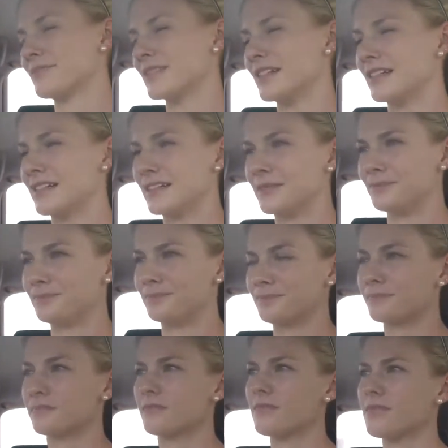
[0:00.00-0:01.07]

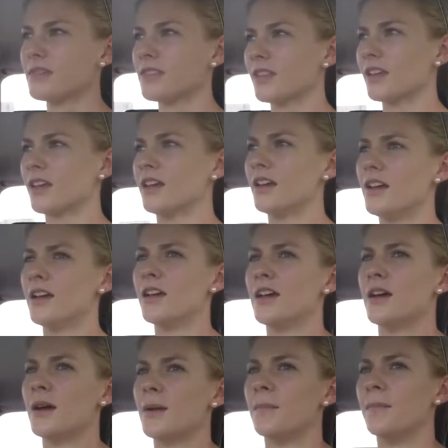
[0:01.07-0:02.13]

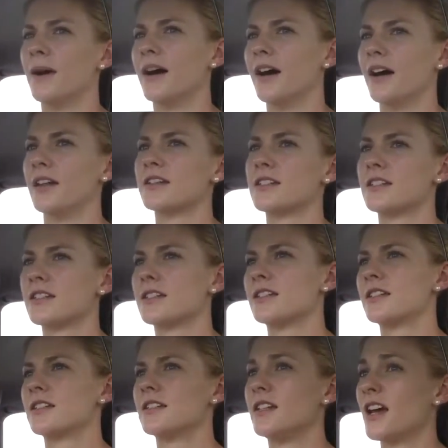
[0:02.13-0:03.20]
Um, but
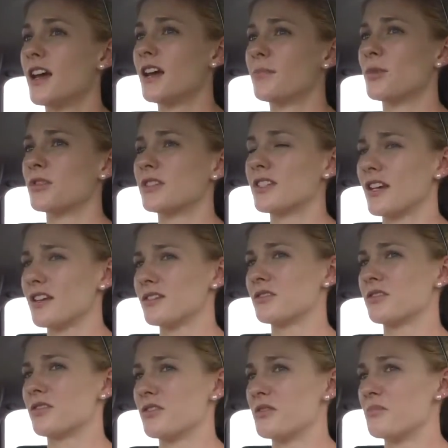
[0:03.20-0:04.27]
yeah, most days go to the